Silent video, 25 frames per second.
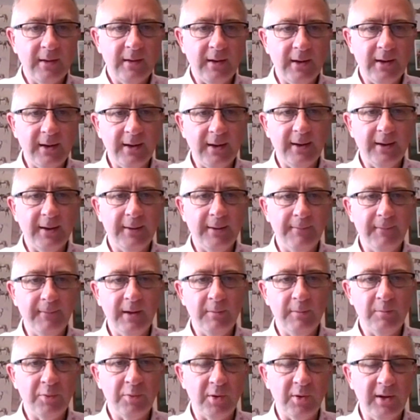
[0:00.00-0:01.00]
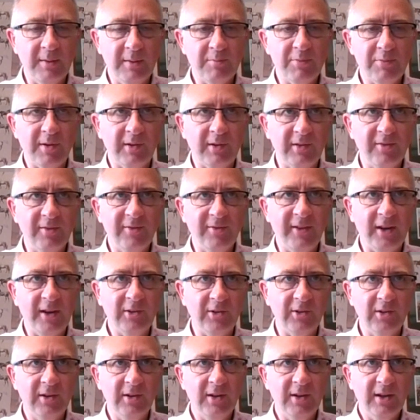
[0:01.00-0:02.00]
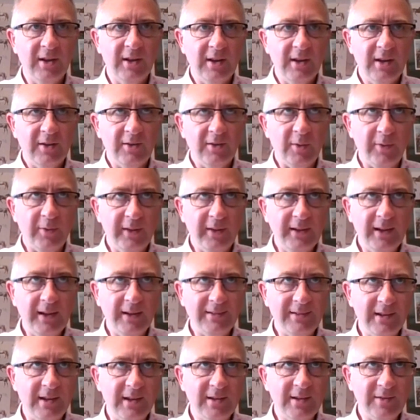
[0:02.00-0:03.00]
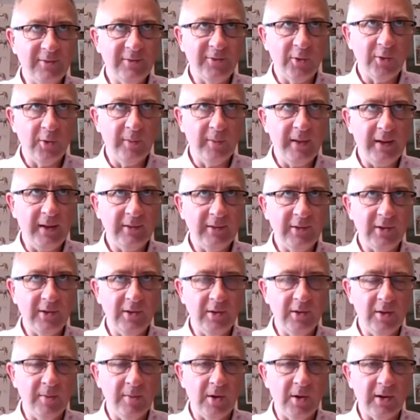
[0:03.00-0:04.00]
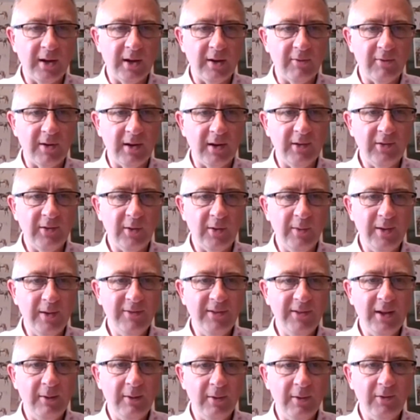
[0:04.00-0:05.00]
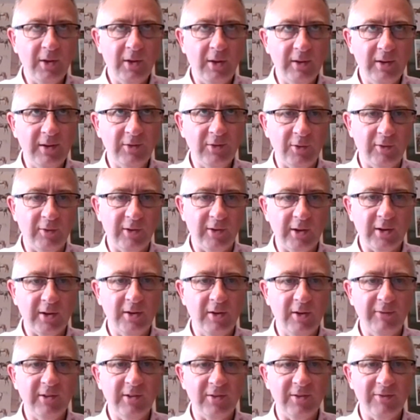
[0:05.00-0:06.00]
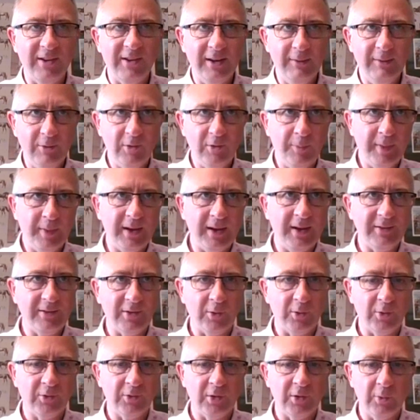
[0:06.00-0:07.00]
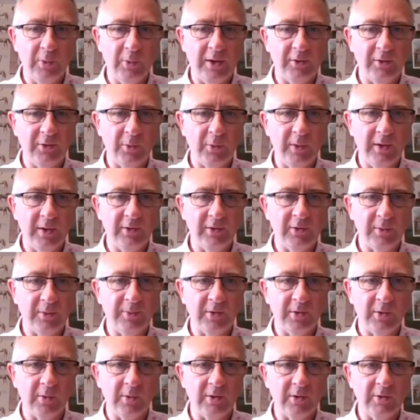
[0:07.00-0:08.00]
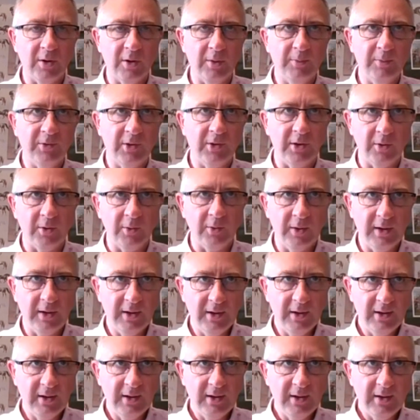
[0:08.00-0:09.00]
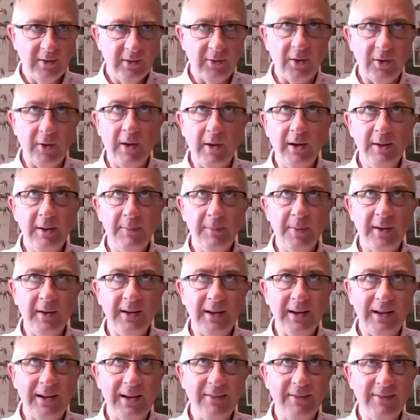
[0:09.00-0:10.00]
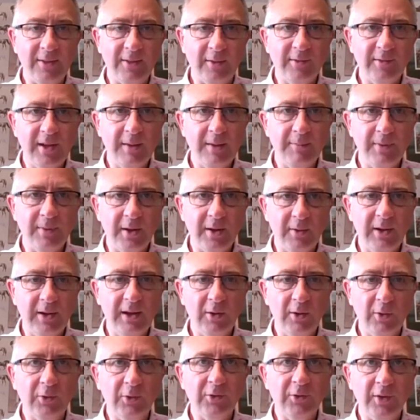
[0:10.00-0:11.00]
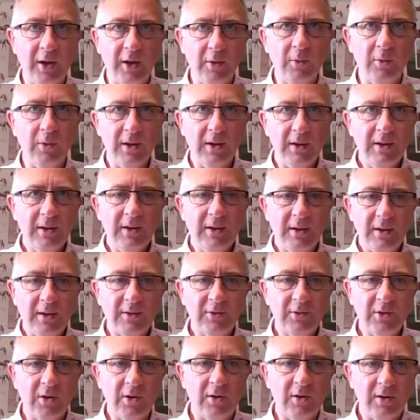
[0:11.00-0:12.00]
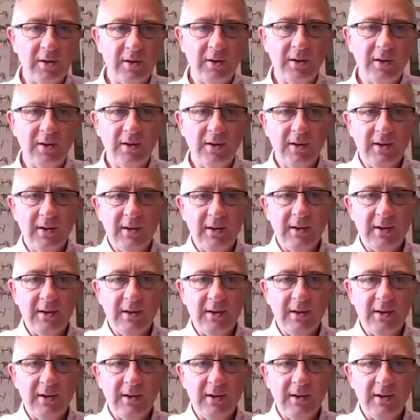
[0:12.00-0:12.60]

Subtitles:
in pretty impressive fashion. So I think that's decent form, that Newmarket race. So even though he was only sort of like a novice event, he was up against a horse who went on to win a subsequent Group 2. So only beaten a length on debut. He also has got